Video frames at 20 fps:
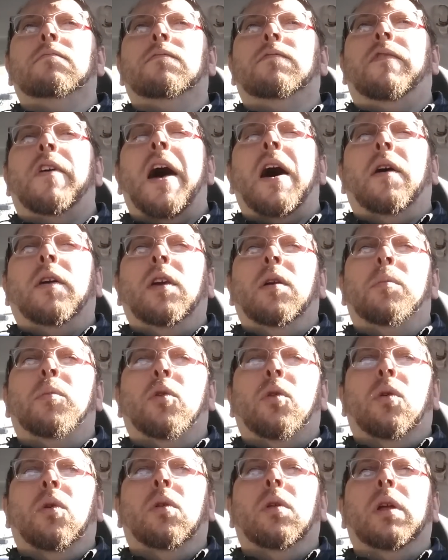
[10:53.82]

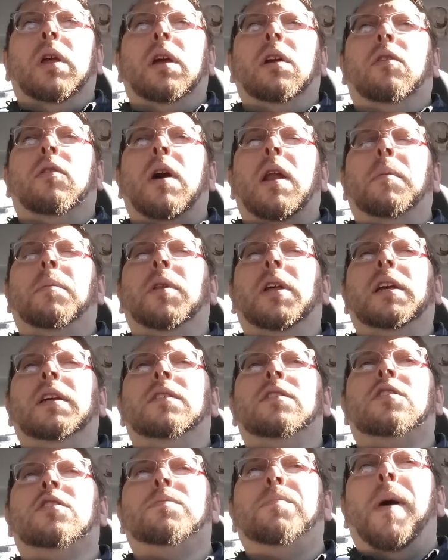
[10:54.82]
valuable, incredibly
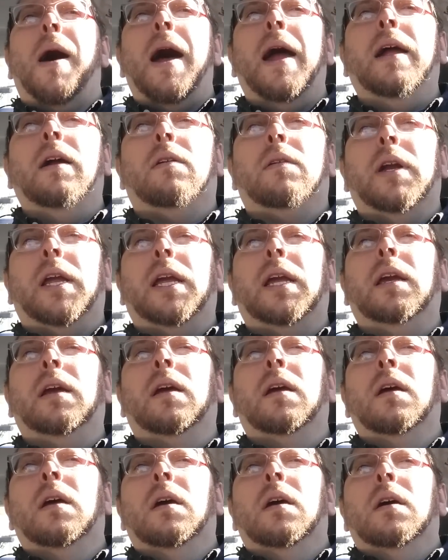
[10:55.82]

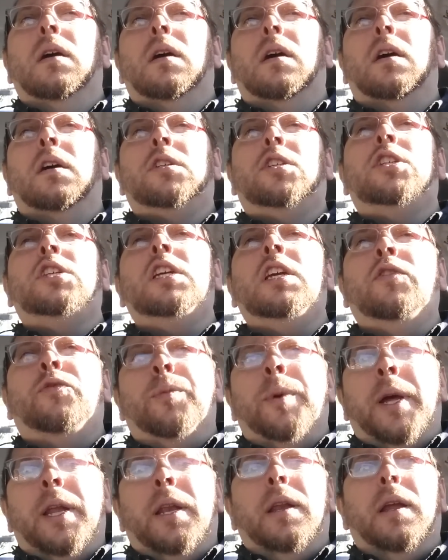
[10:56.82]
inspiring
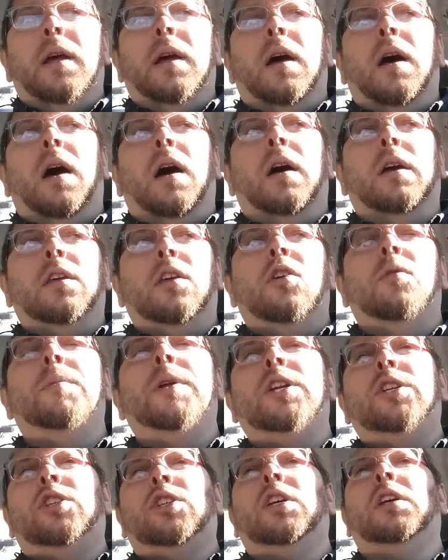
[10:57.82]
achievement, uh,
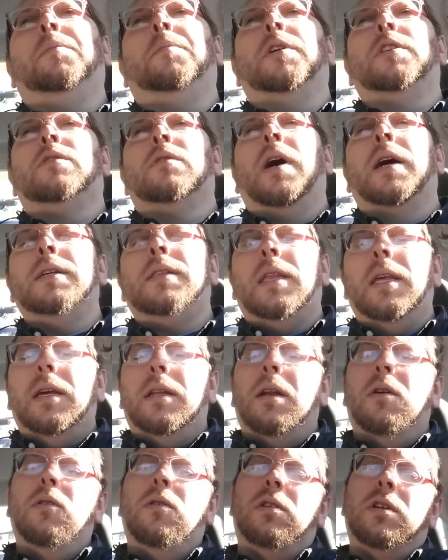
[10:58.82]
human achievement. So I think
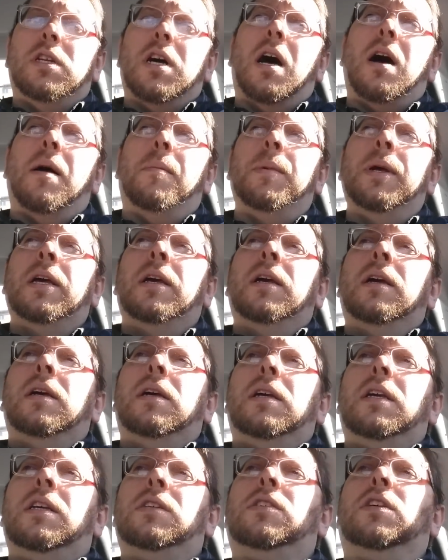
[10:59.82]
Notre Dame
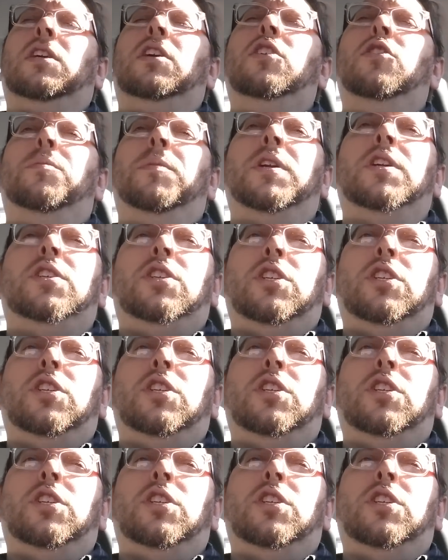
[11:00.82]
is a human